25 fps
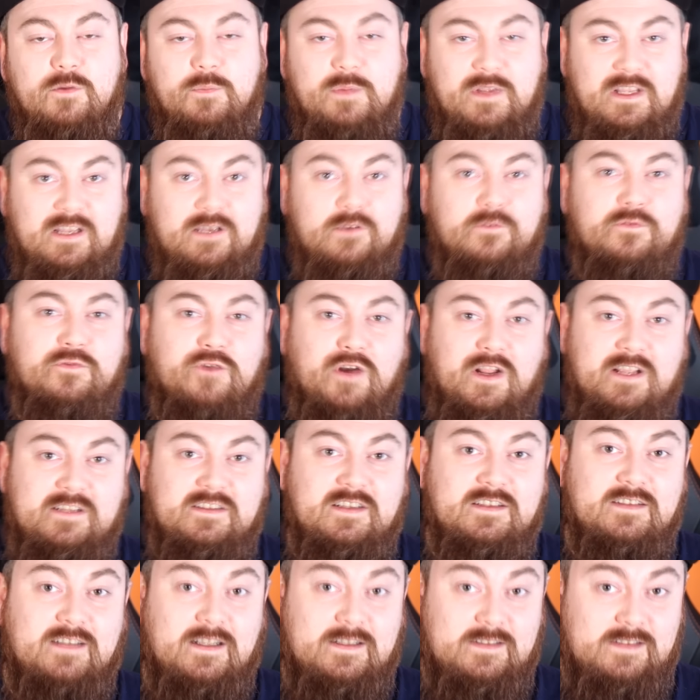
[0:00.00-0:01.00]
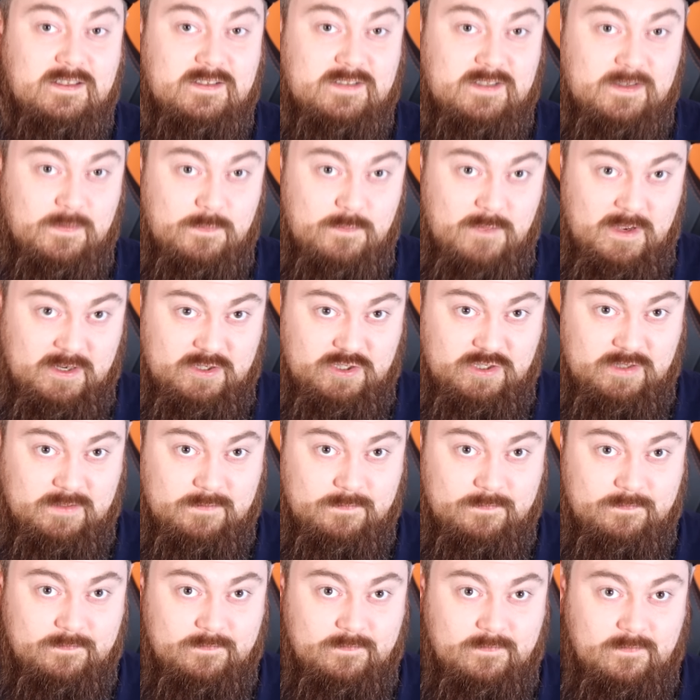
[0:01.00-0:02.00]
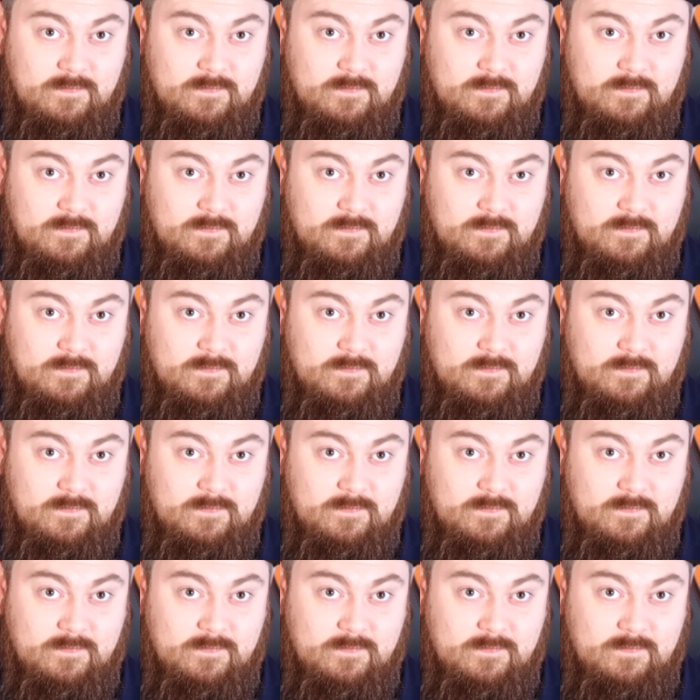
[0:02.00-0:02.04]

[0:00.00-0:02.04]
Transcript: being frightened into submission,